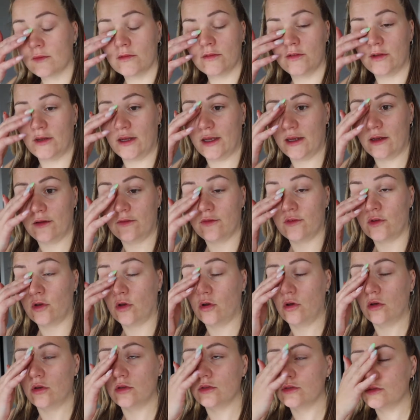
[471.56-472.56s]
Today I've
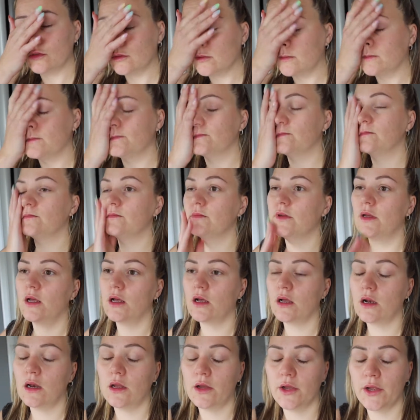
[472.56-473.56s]
got
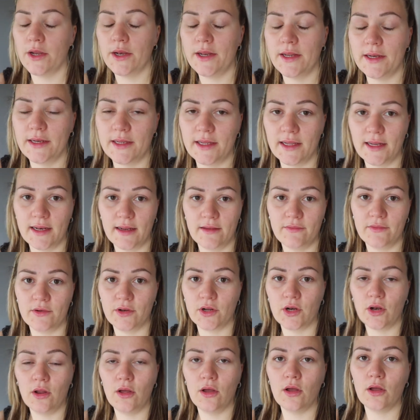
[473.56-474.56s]
a client in at 11
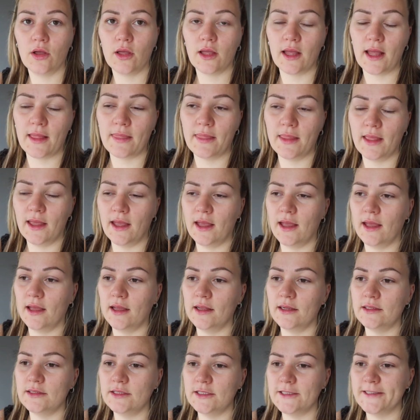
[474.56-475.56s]
o'clock and
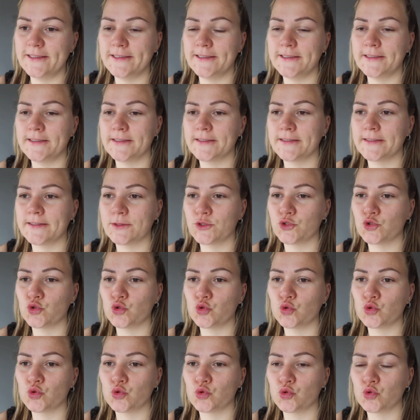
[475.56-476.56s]
then
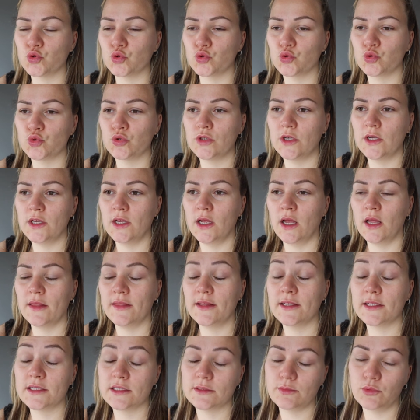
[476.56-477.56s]

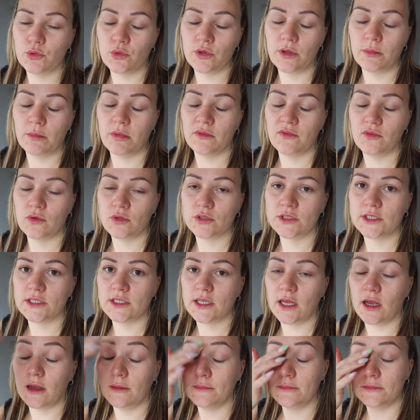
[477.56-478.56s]
this morning before she
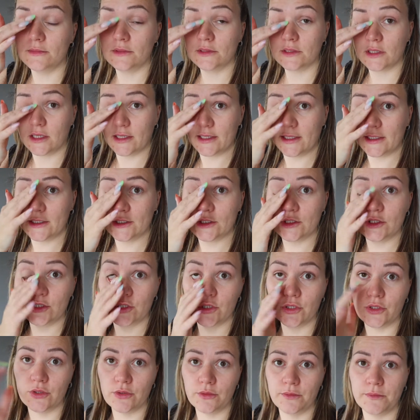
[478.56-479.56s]
comes I need to
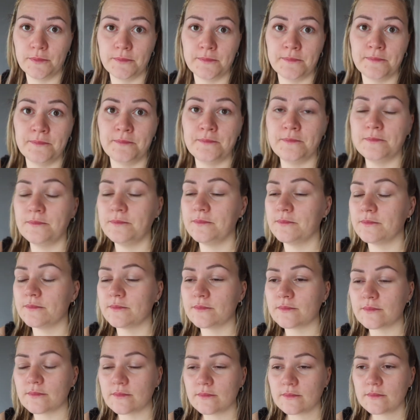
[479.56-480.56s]
do
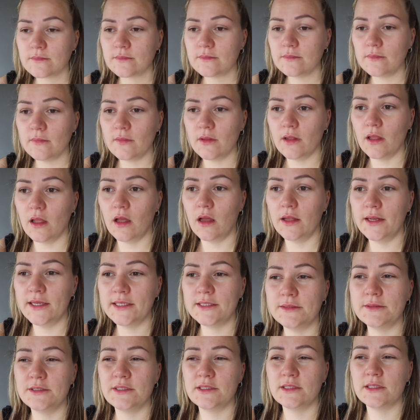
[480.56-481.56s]
I
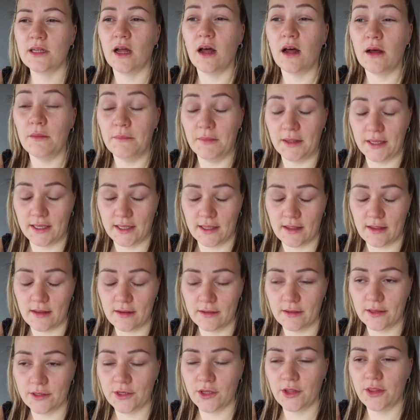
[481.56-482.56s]
to start
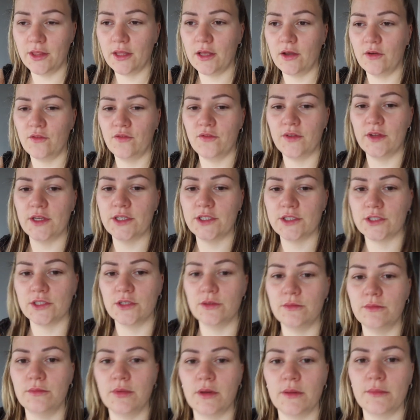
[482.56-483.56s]
making I don't think I'll finish
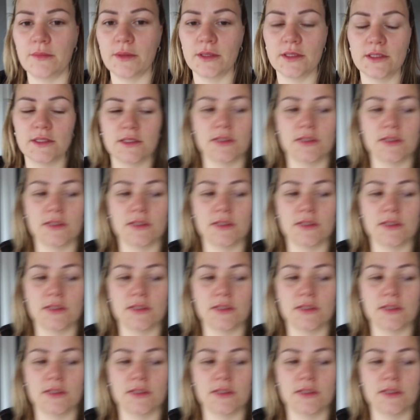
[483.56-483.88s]
them but I'm going